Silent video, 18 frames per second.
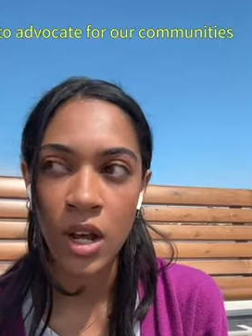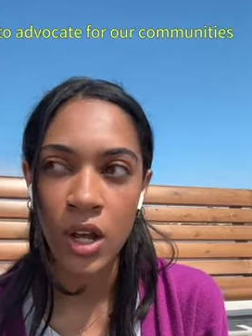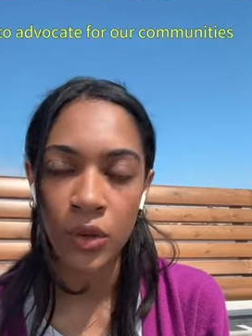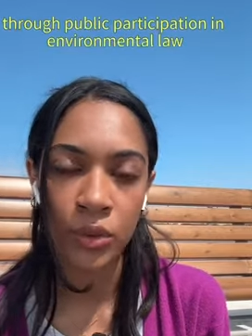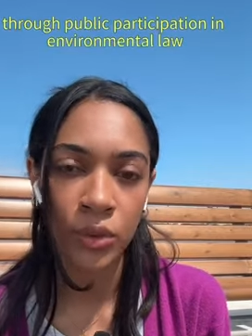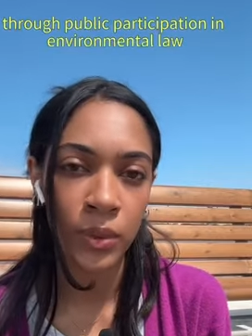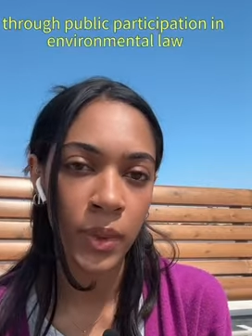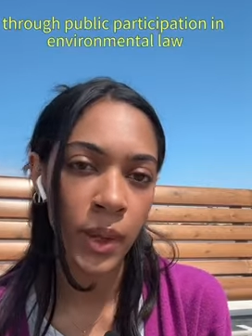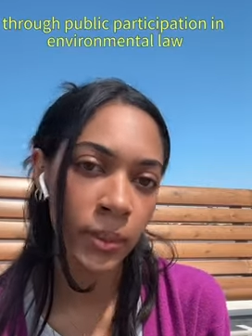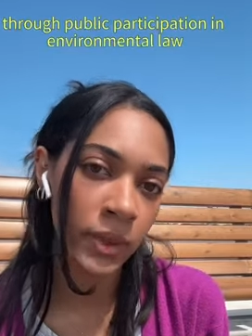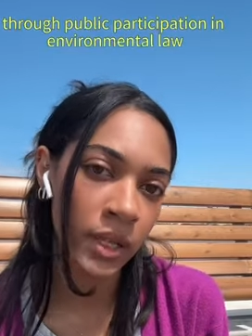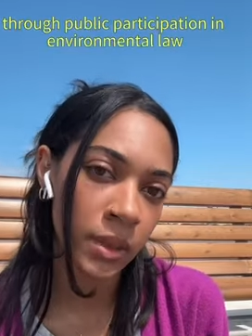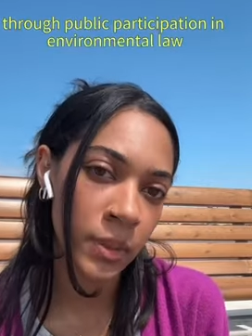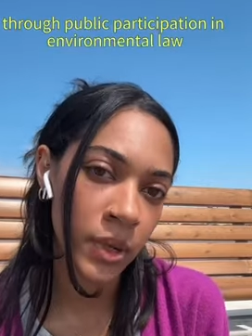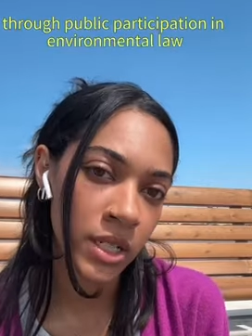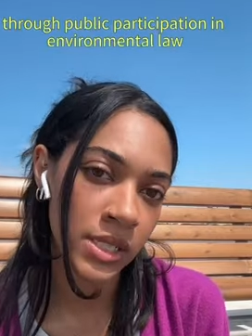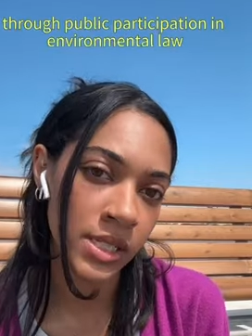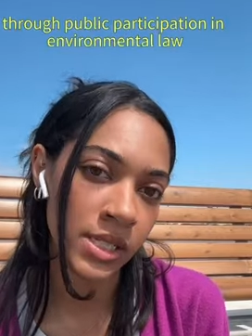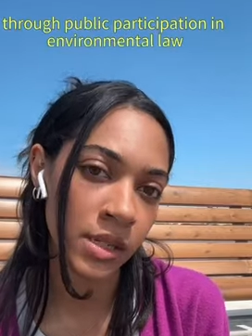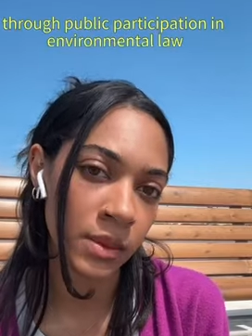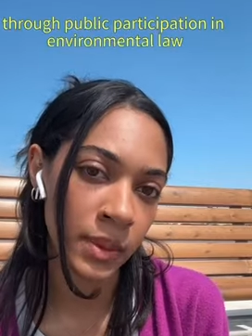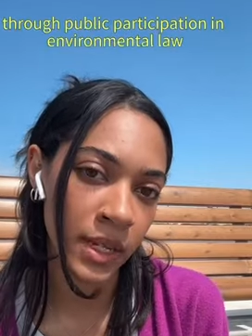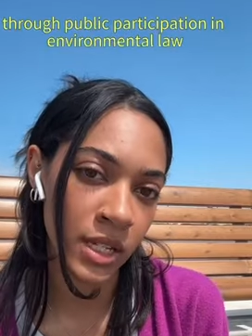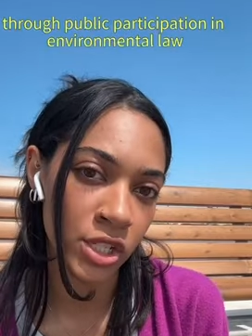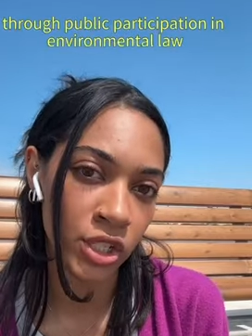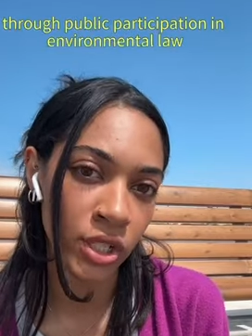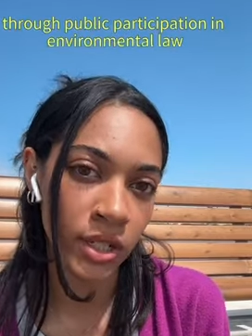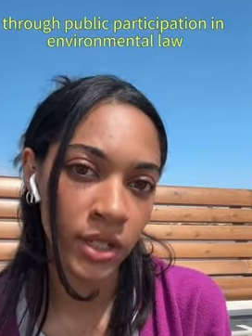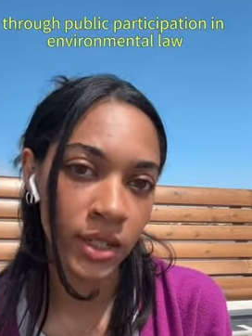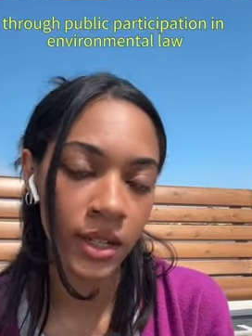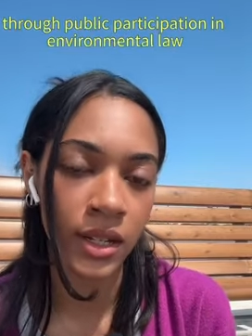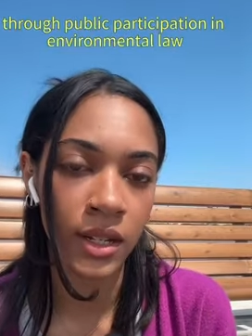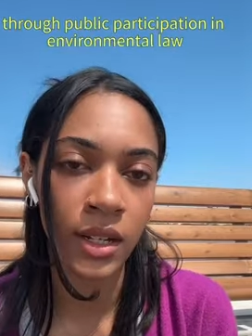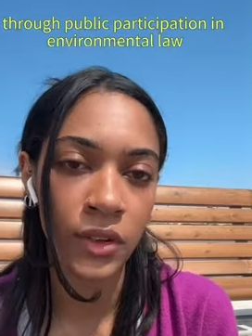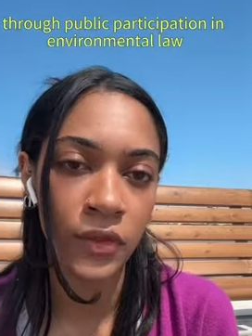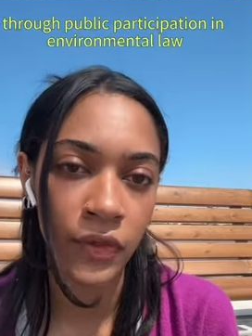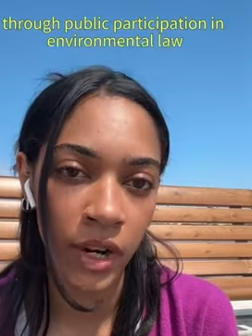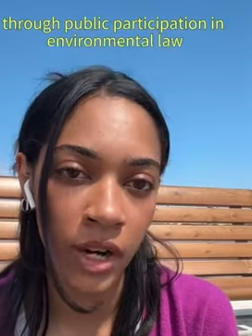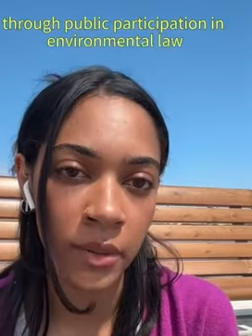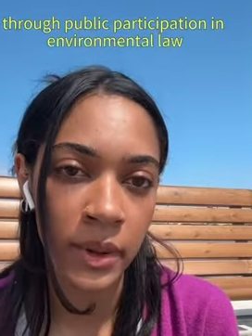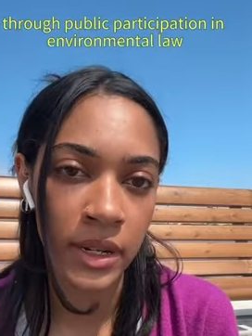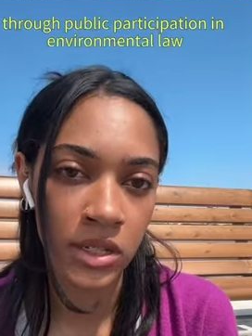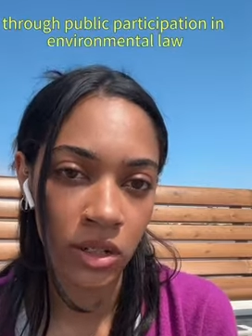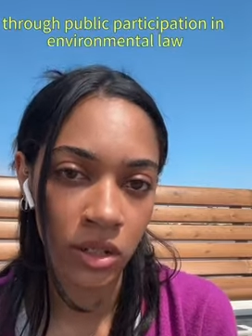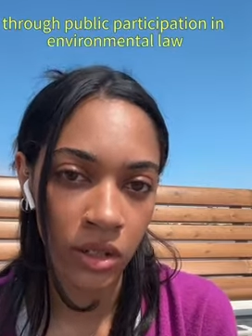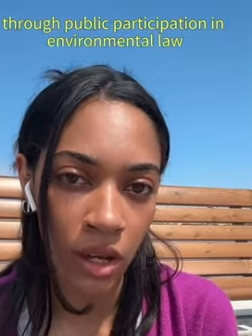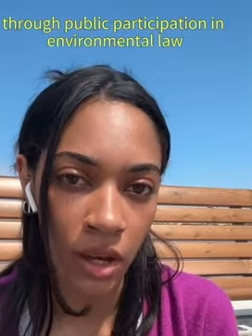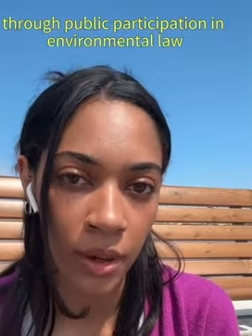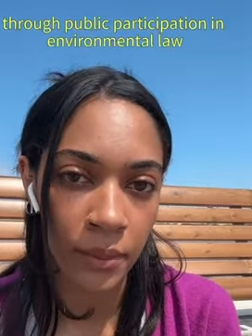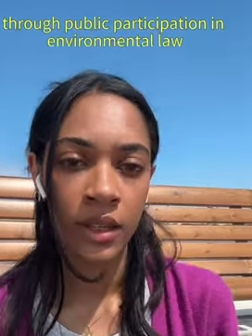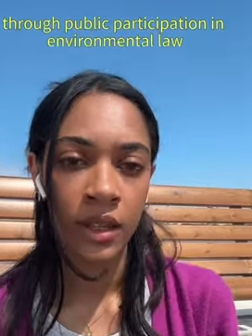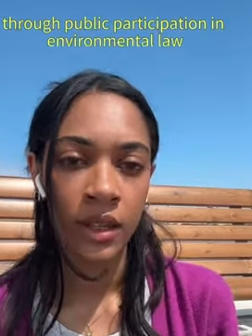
through public participation in environmental law.